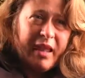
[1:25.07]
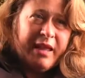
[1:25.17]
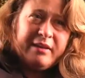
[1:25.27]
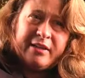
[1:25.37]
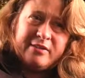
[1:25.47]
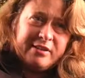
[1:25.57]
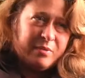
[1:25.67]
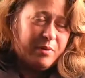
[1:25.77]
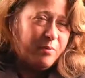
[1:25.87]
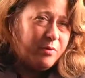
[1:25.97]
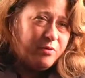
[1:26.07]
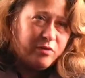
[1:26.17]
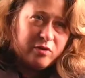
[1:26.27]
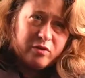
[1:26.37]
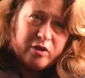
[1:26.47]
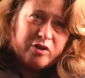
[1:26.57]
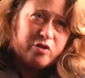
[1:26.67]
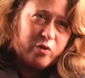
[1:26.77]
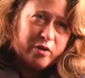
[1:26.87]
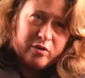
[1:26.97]
and can see people for a
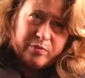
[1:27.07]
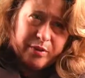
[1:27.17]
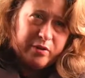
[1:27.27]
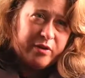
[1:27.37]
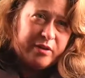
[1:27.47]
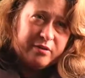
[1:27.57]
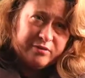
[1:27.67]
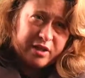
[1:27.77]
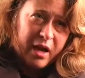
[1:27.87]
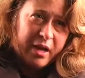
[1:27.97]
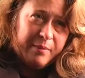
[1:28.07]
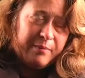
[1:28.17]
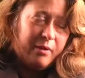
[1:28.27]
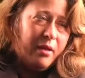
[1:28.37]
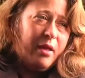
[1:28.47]
shorter period of time.